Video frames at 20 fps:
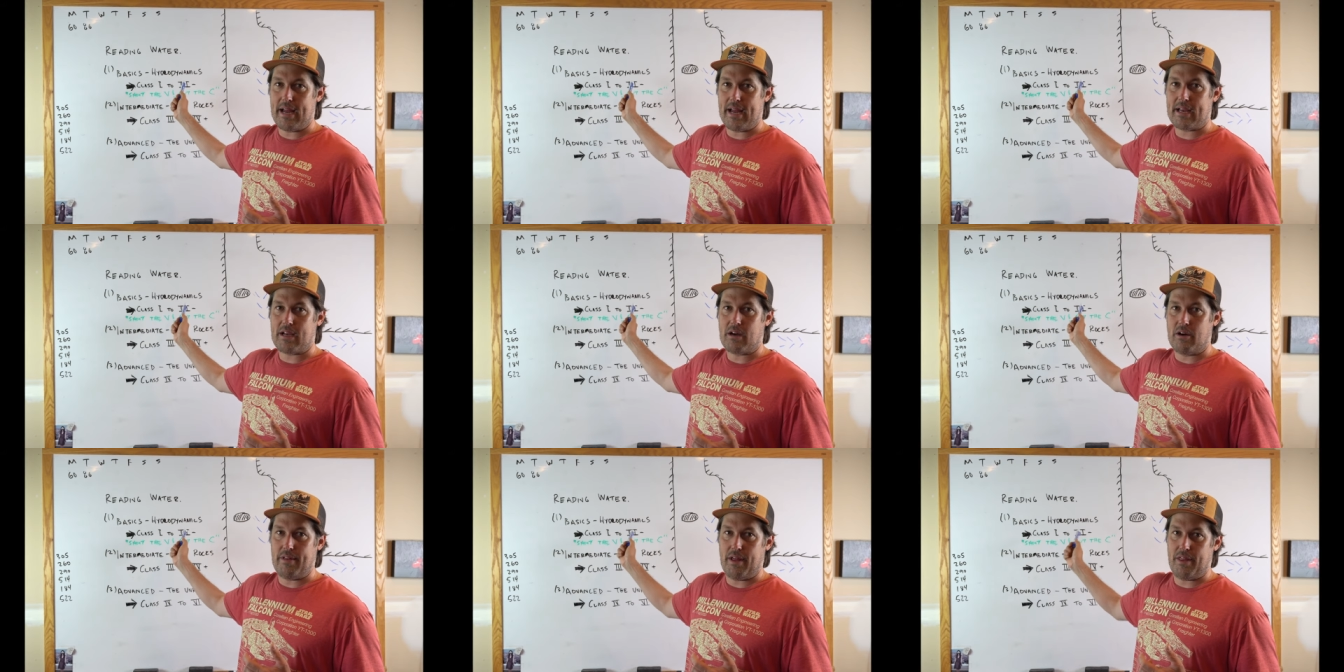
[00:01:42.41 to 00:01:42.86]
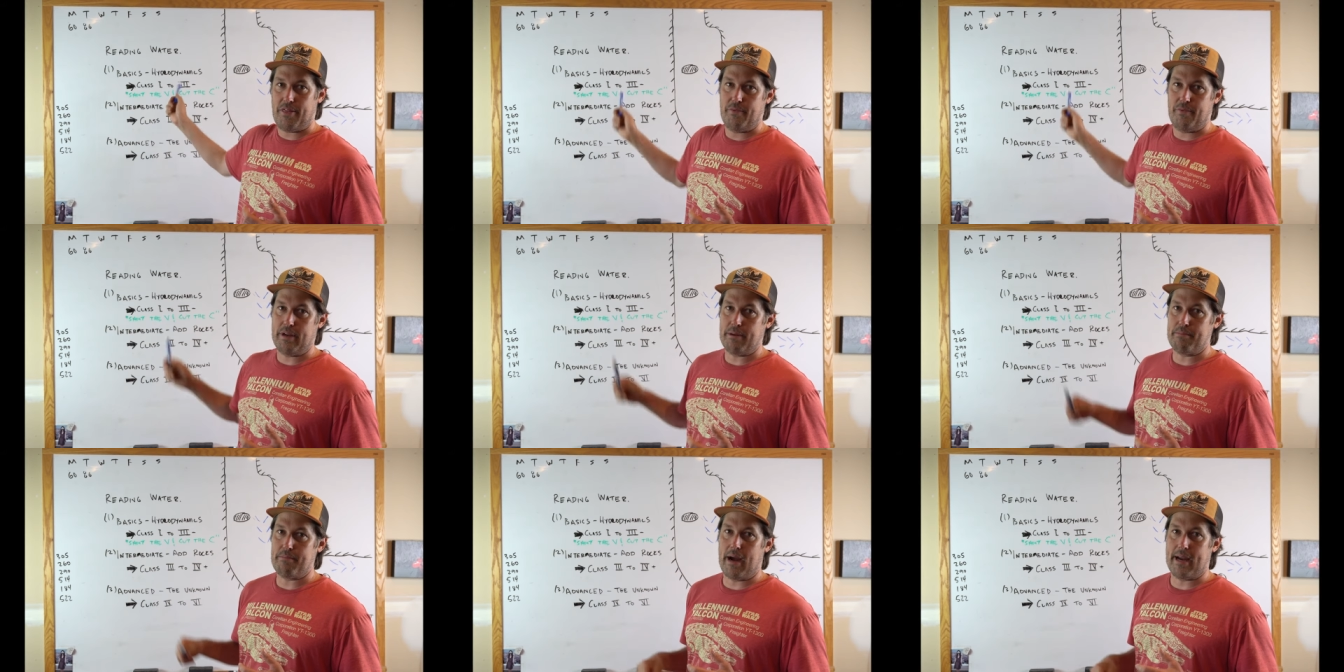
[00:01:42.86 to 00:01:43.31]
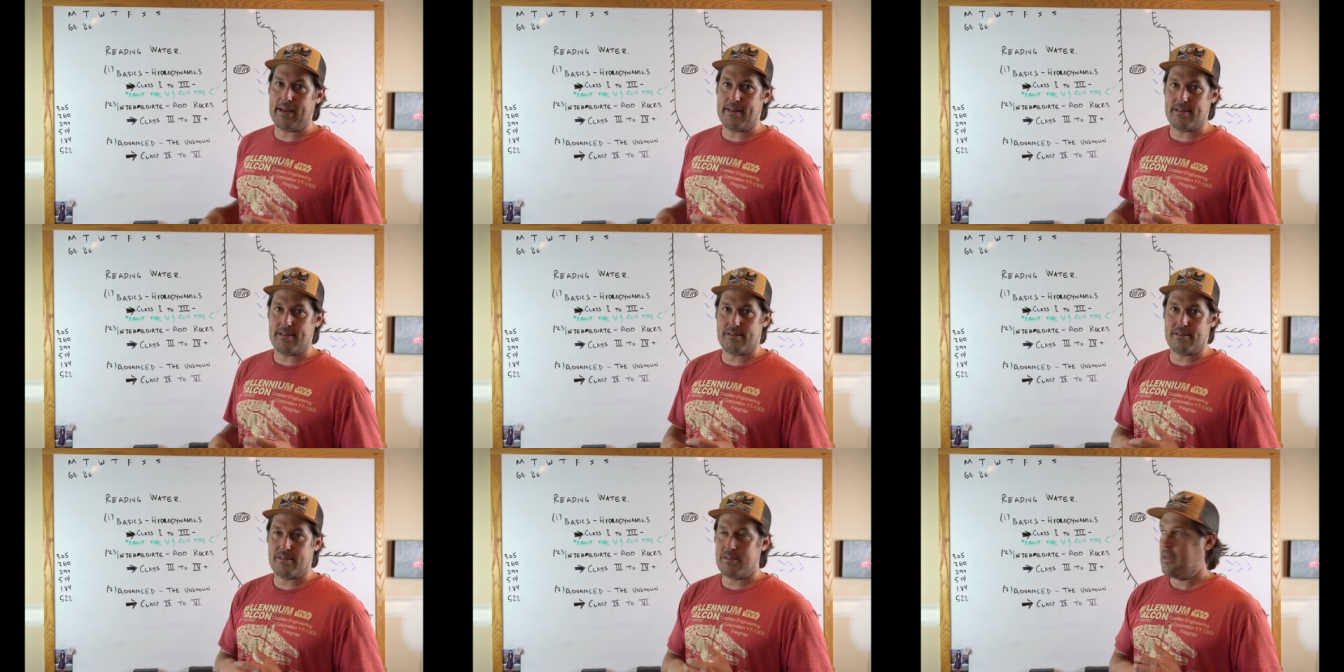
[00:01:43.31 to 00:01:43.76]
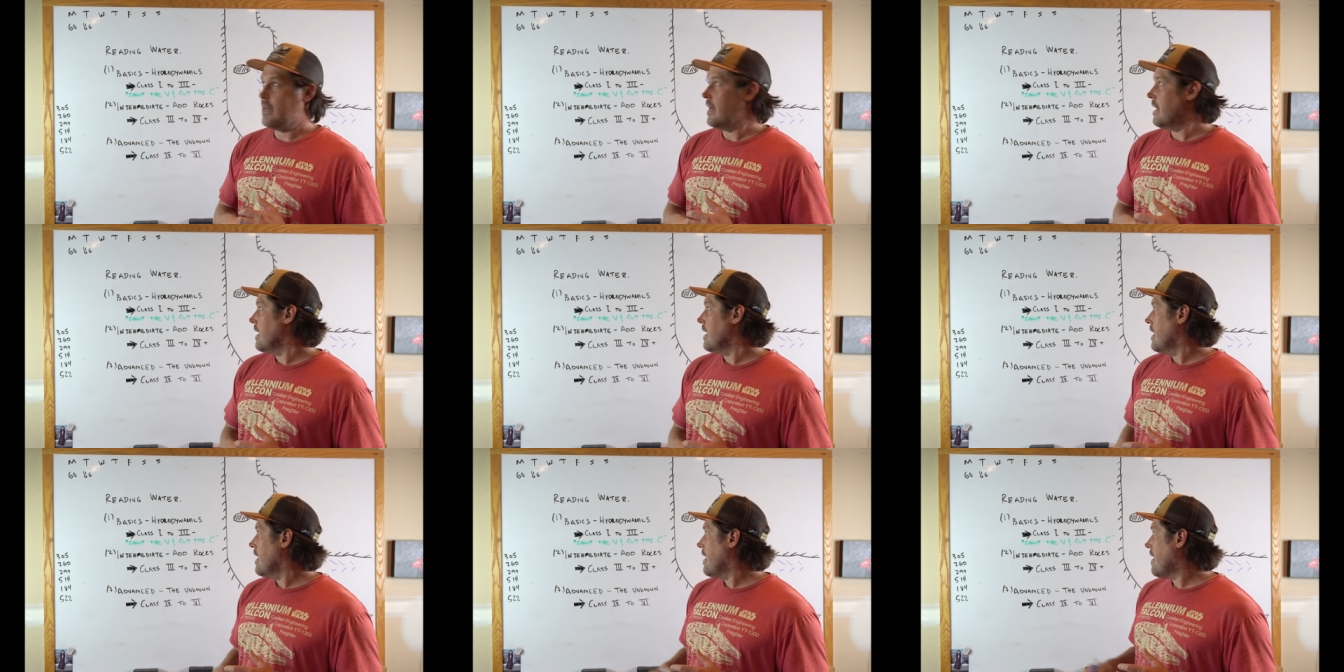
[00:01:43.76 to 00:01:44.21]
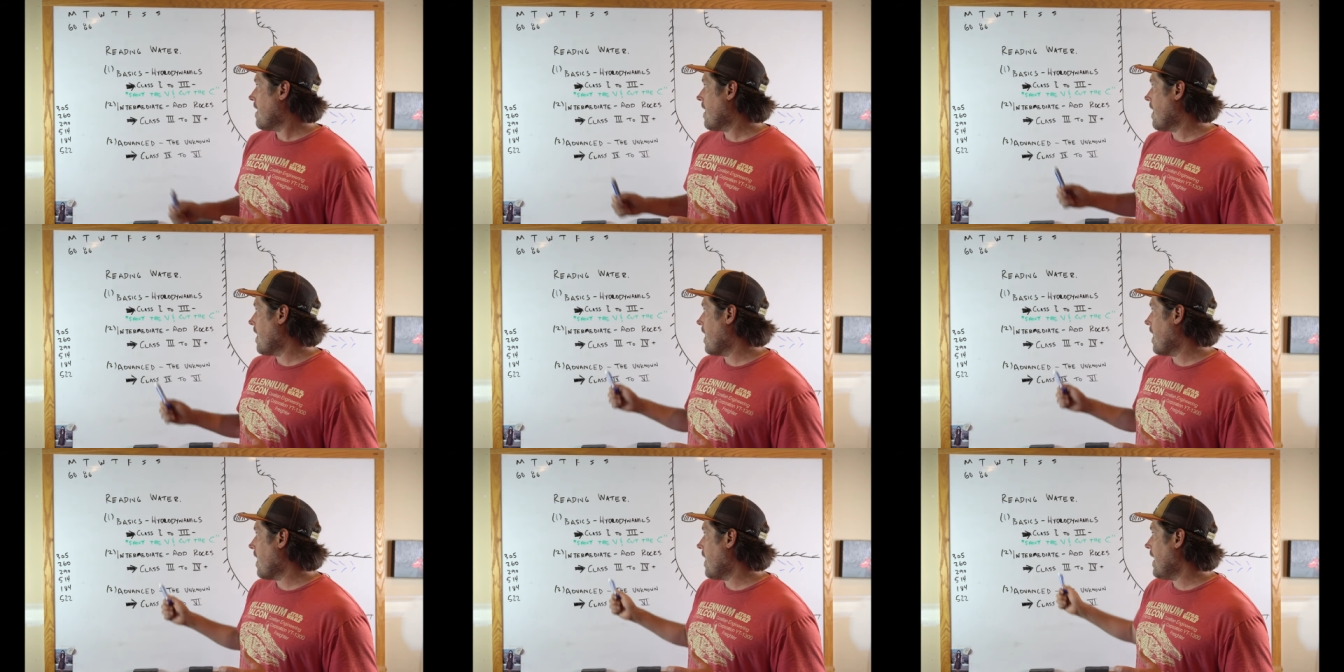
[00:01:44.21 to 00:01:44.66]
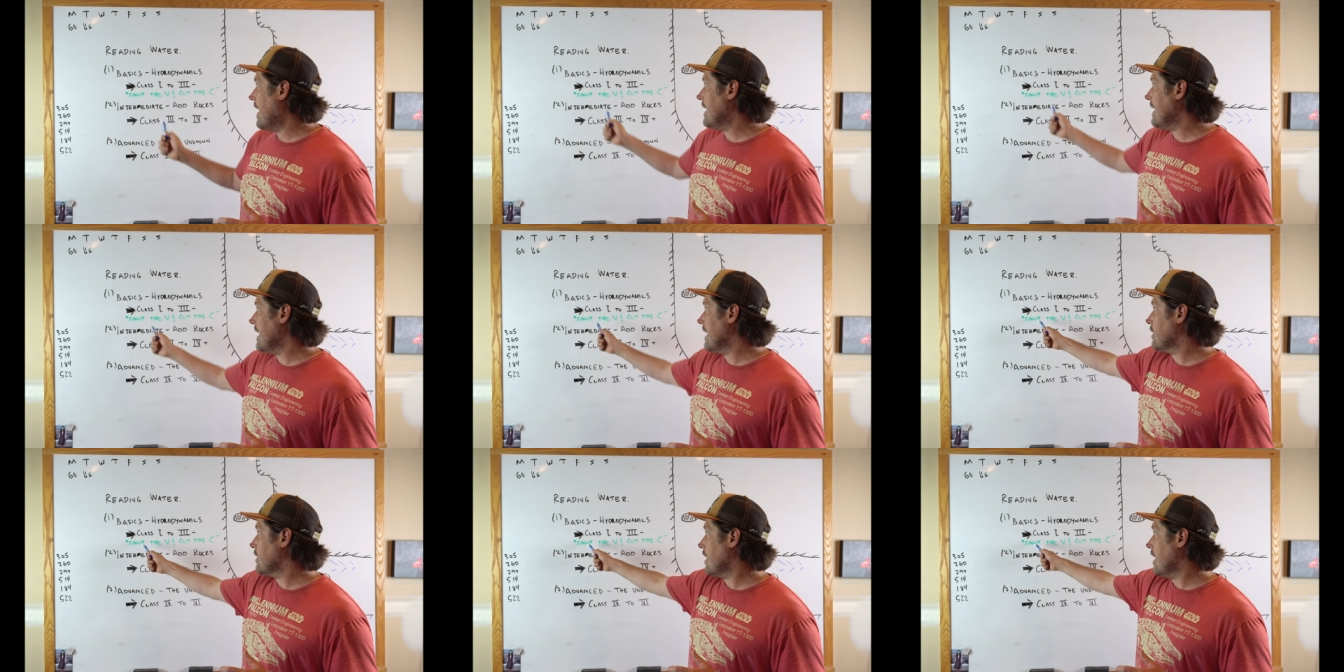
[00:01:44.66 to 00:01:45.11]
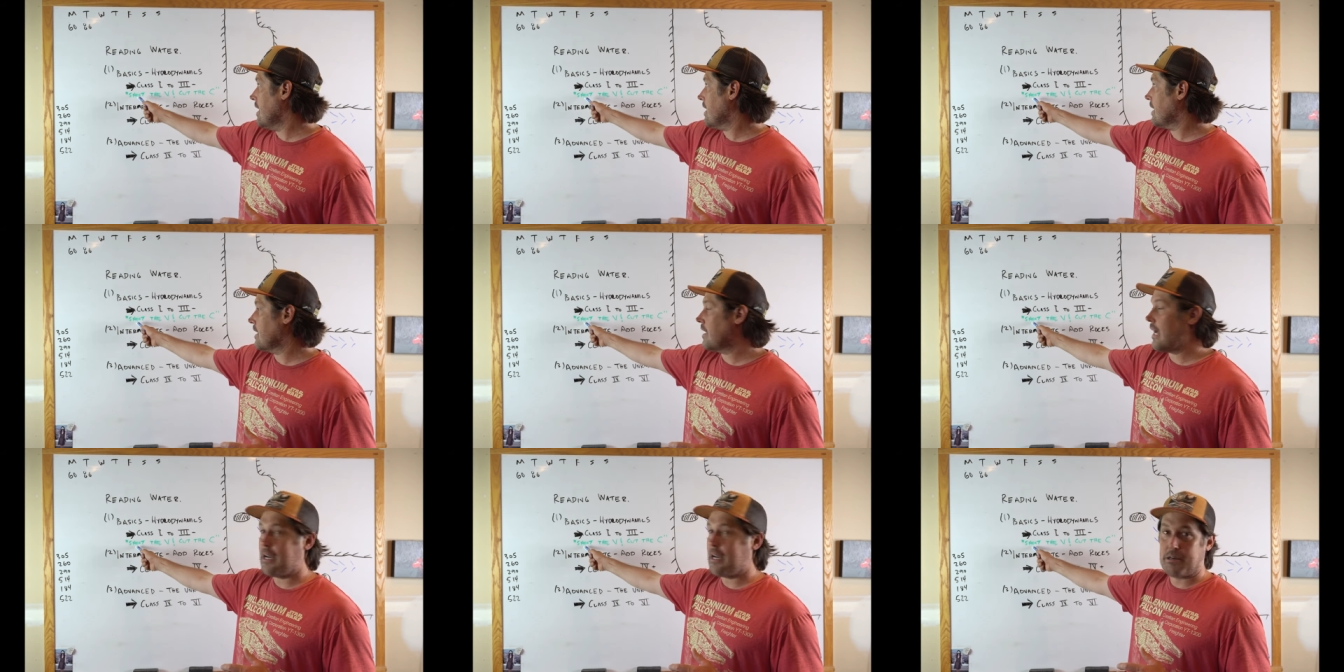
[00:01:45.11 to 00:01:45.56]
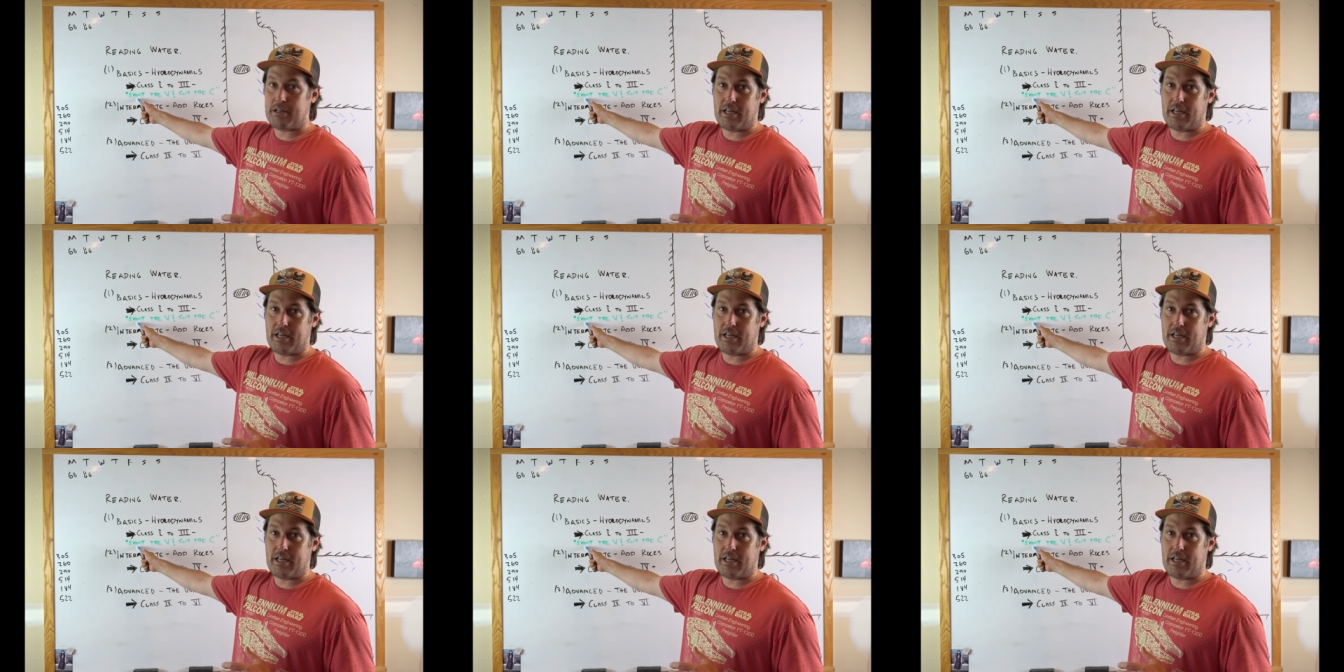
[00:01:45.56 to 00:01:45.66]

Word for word: I call that three minus. Uh, and it kind